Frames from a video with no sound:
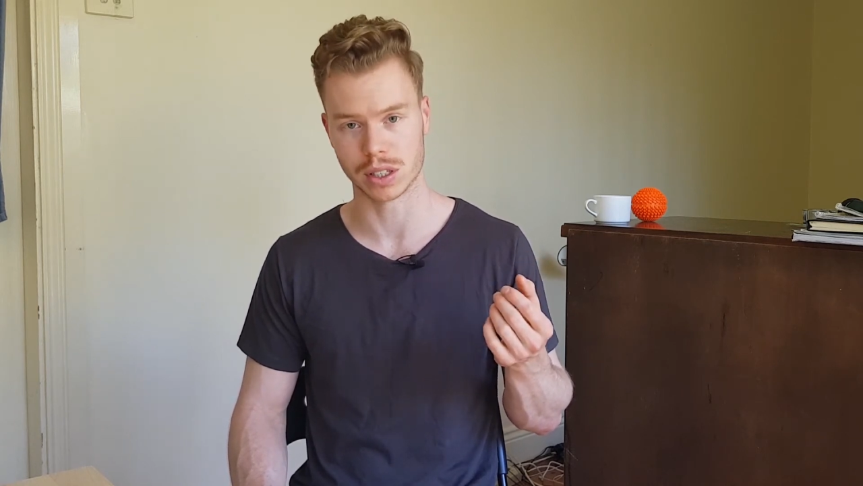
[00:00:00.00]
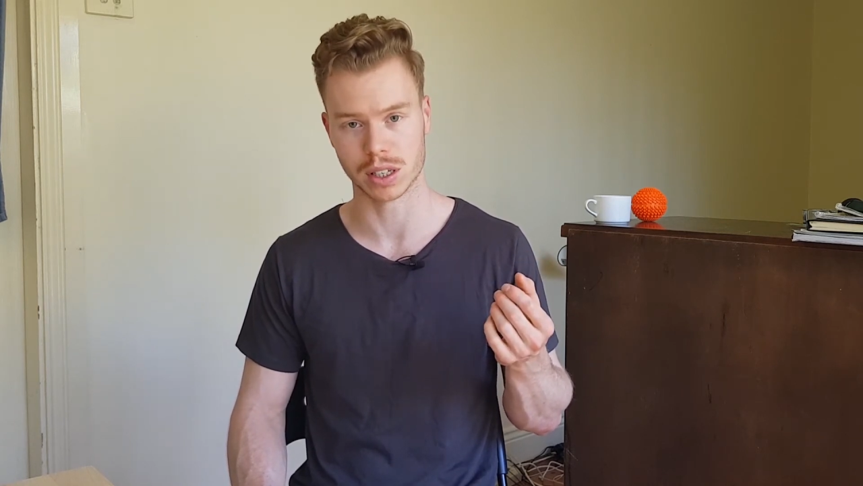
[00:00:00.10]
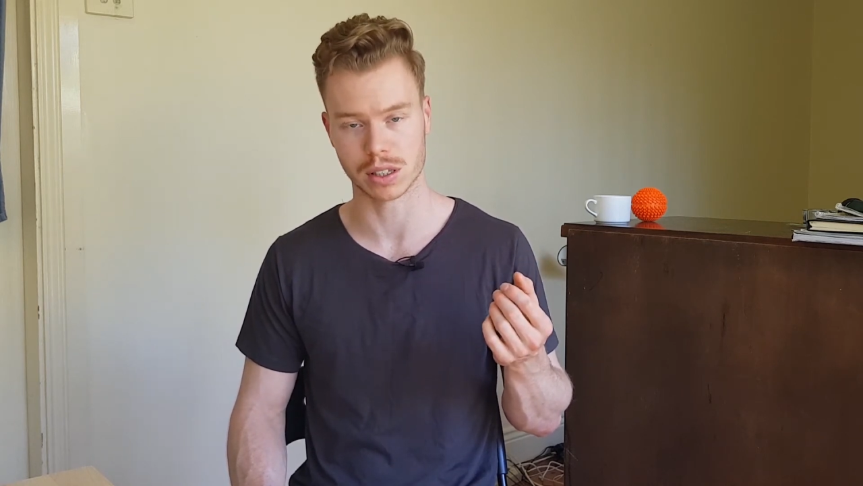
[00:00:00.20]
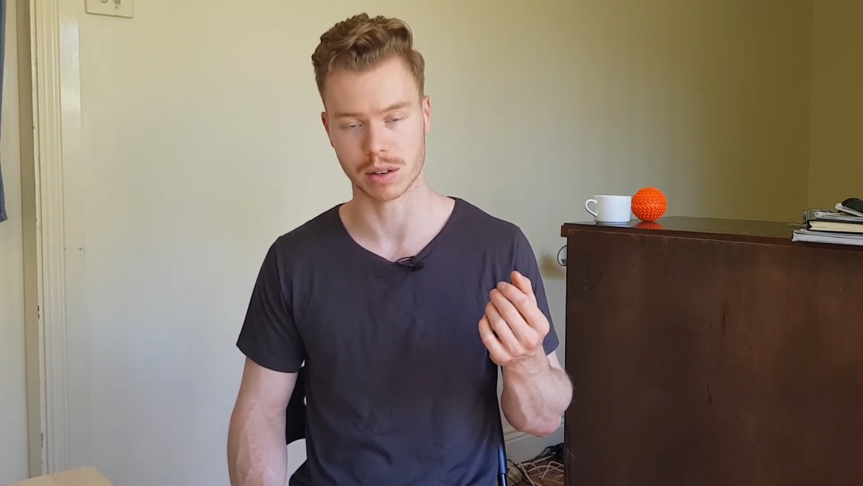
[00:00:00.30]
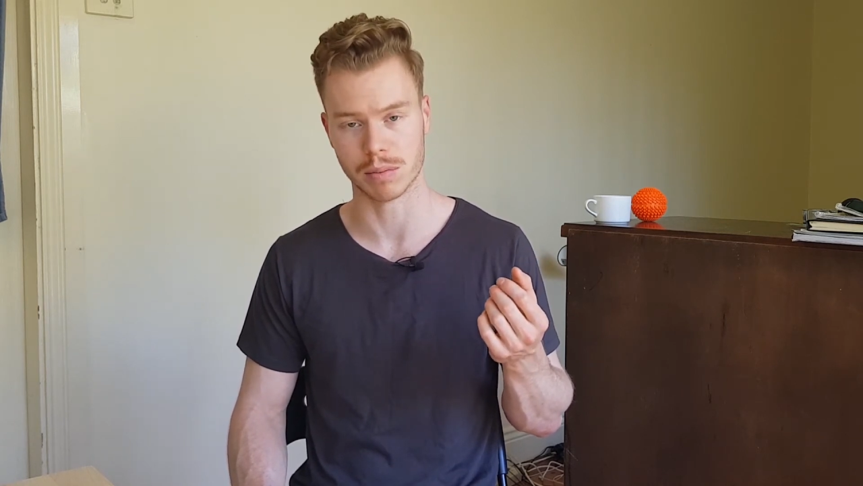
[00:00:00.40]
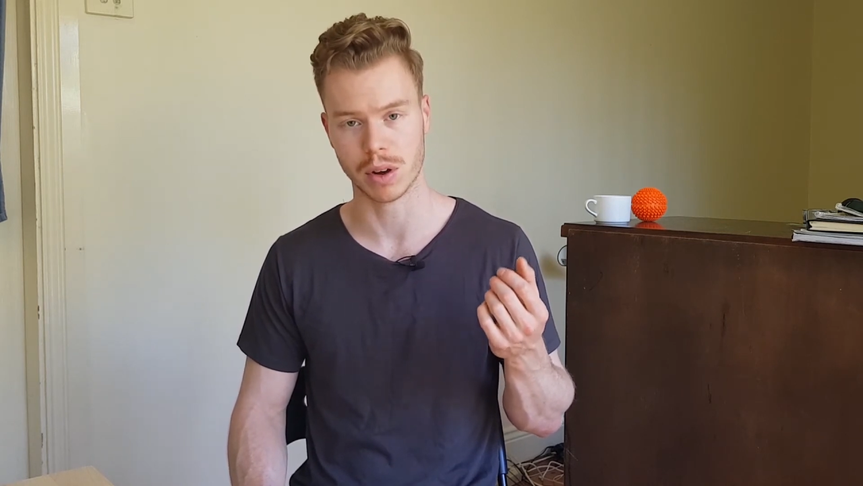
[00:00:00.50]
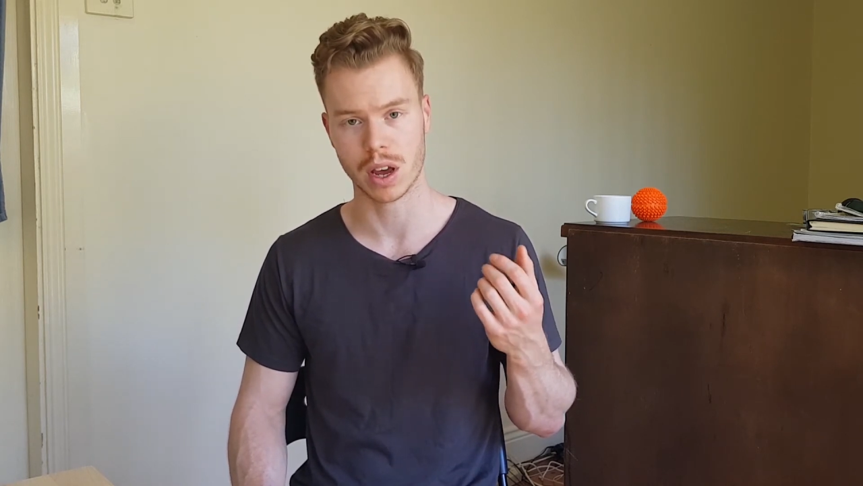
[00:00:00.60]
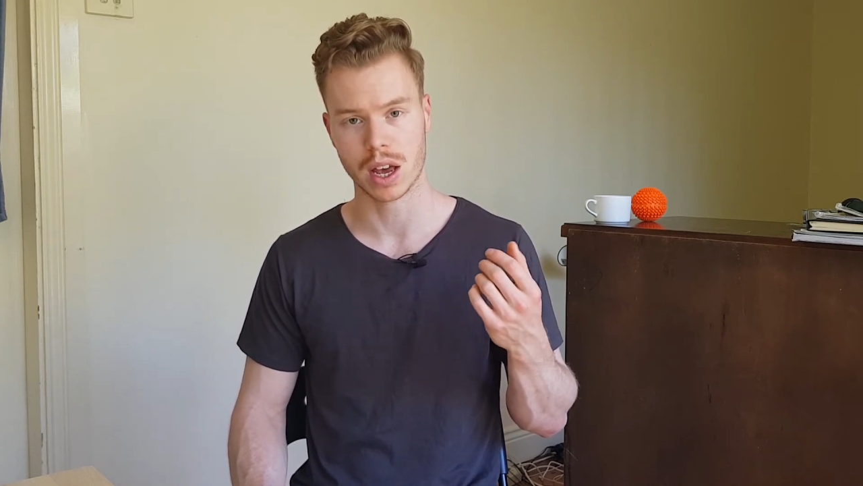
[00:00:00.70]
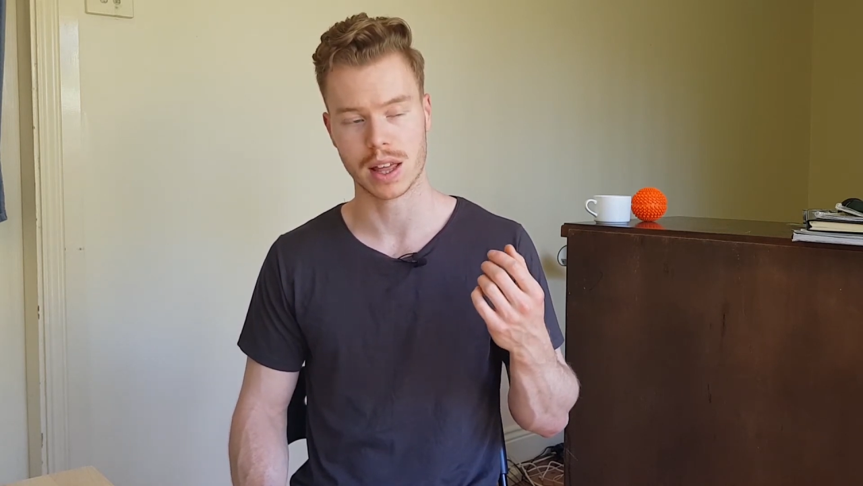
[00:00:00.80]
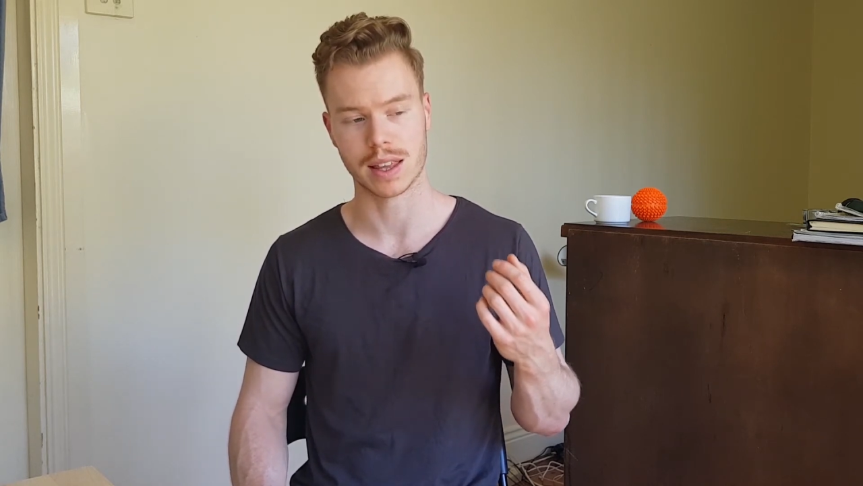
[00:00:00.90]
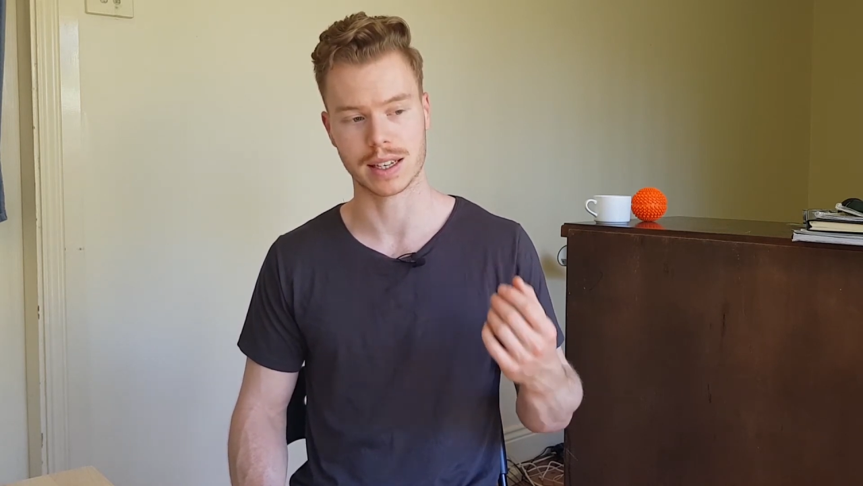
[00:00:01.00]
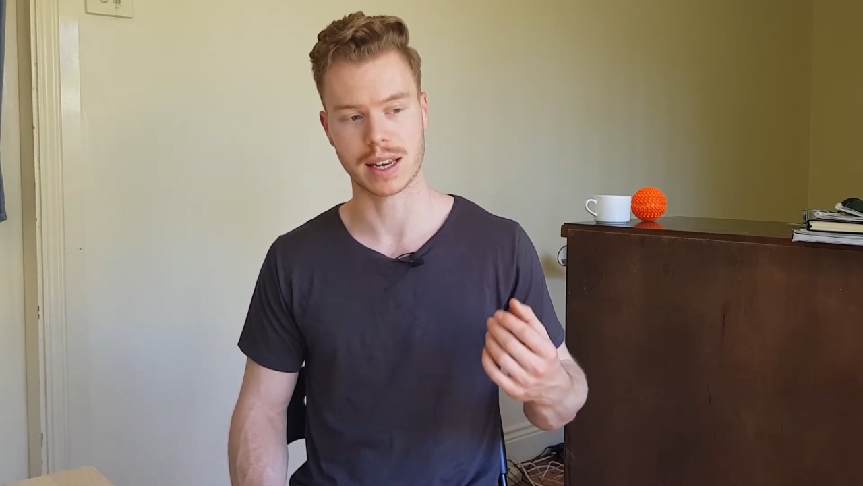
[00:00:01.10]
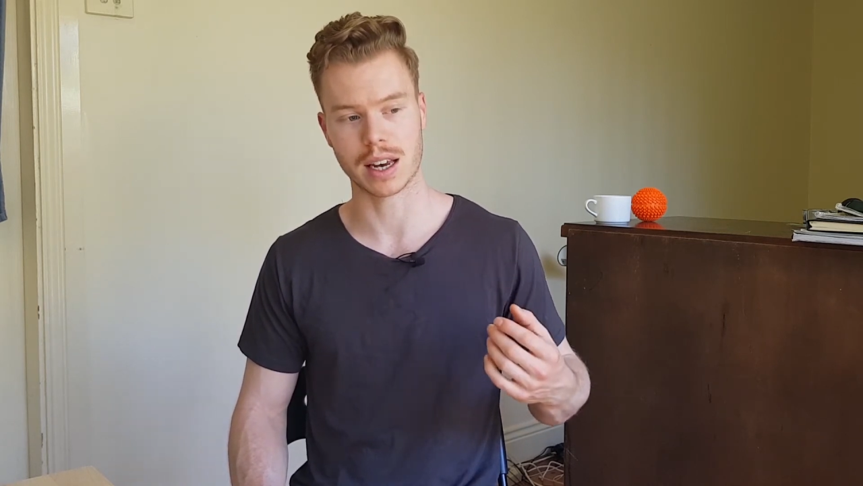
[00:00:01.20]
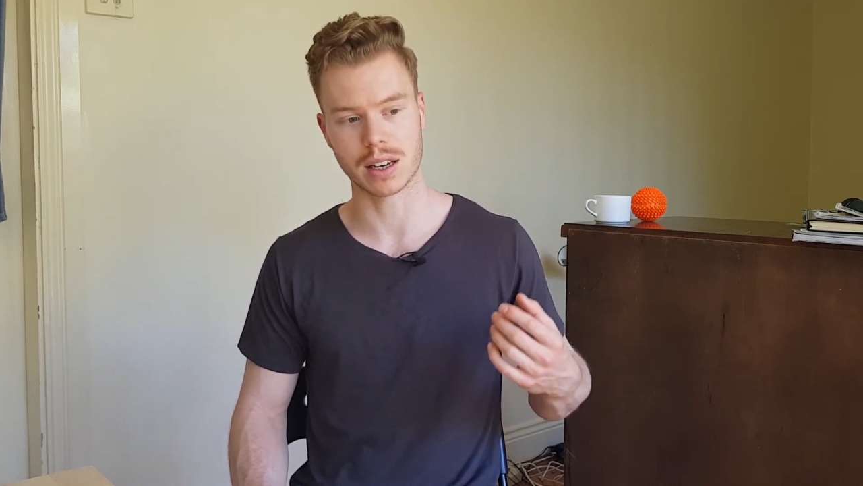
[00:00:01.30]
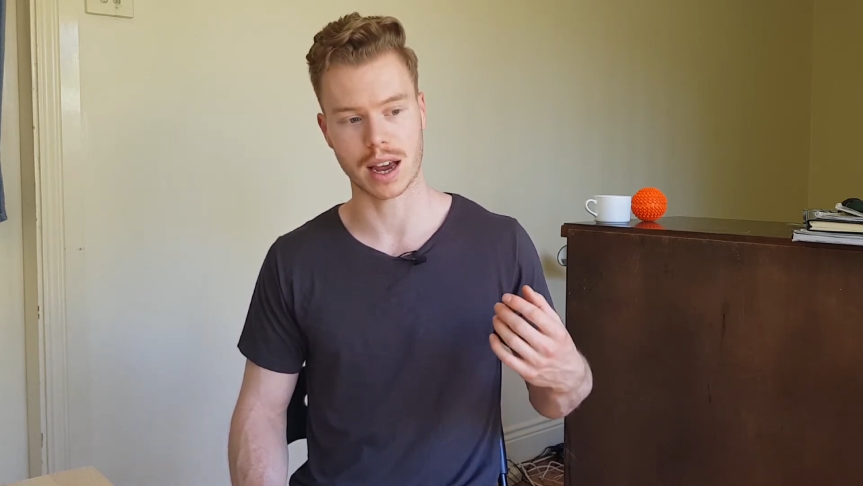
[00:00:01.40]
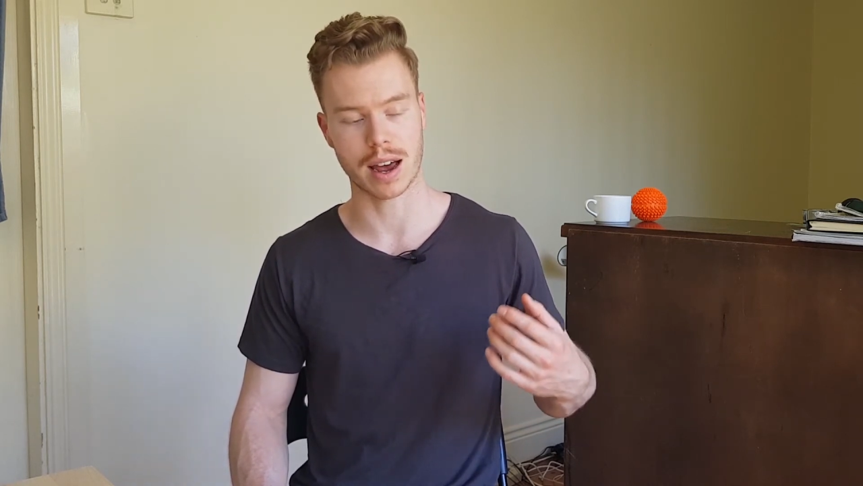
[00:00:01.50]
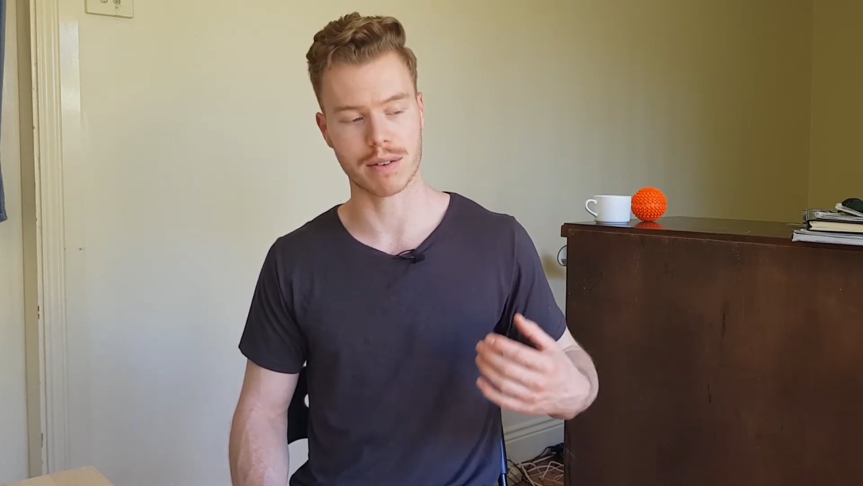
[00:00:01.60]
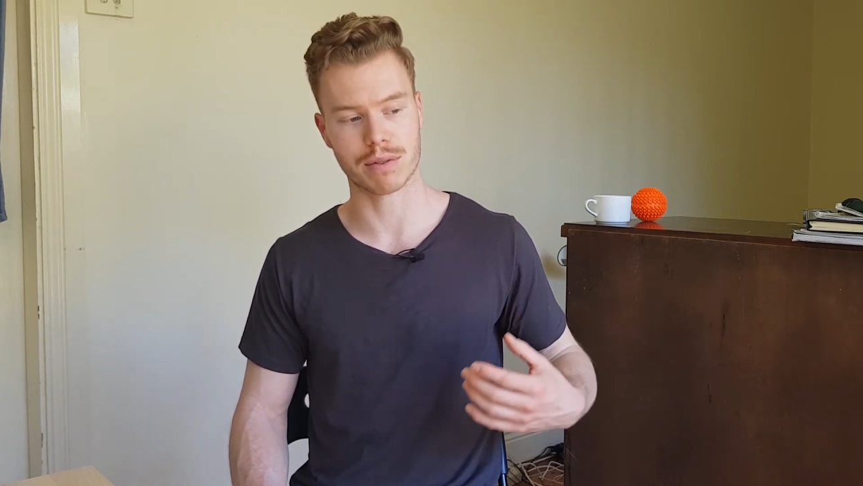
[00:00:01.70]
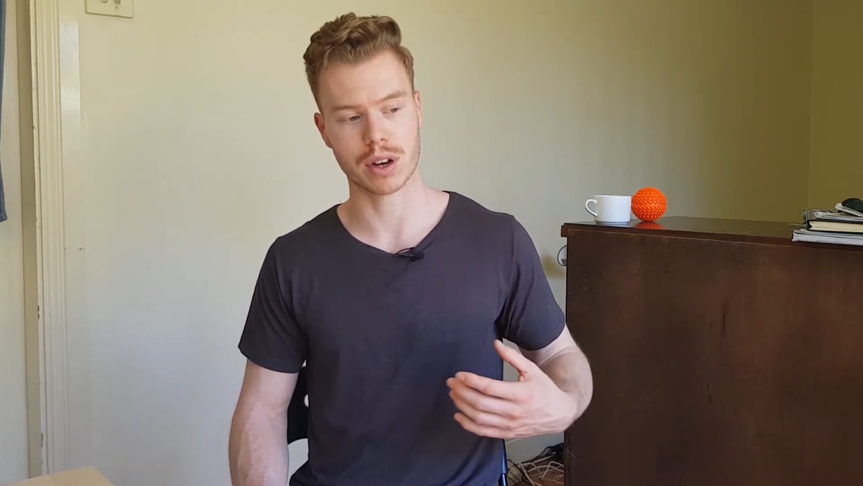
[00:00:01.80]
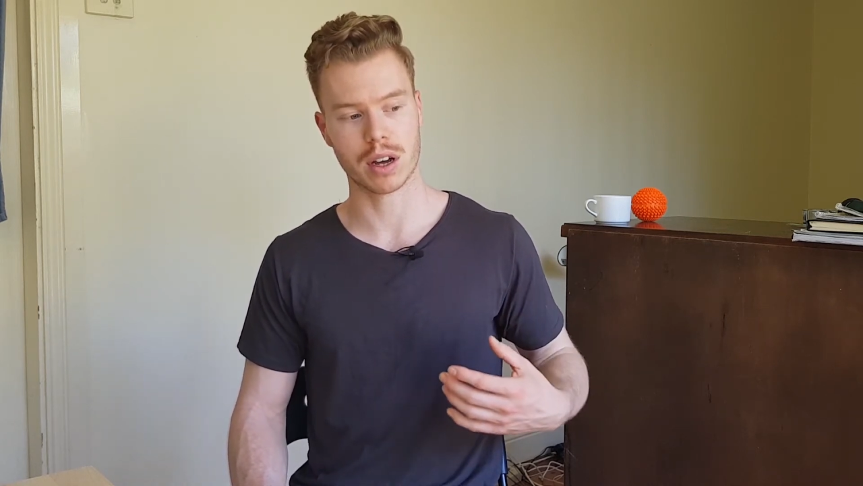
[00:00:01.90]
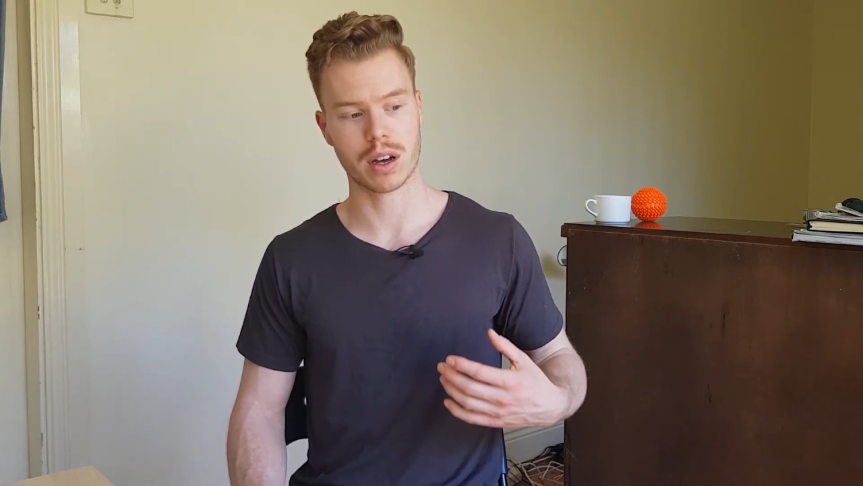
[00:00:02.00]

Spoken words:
system. They tend to have,